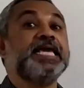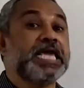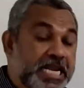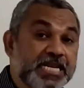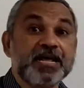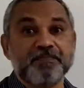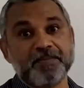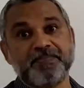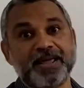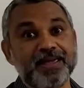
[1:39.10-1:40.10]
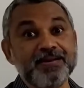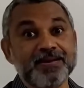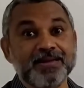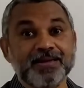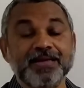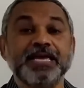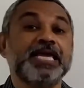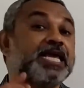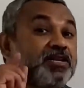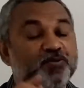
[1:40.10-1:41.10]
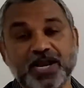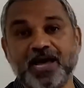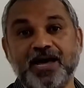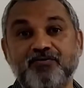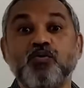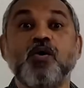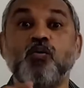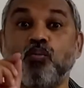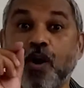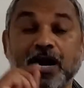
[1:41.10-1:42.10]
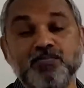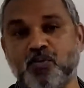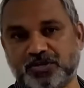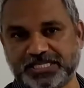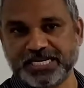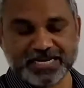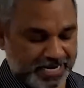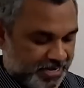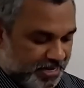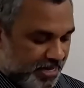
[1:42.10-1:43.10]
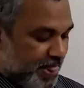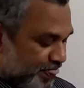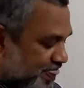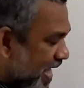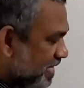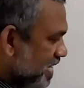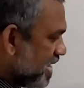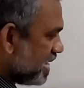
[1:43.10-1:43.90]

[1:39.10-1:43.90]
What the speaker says: the inner membrane, it will have one more signal. That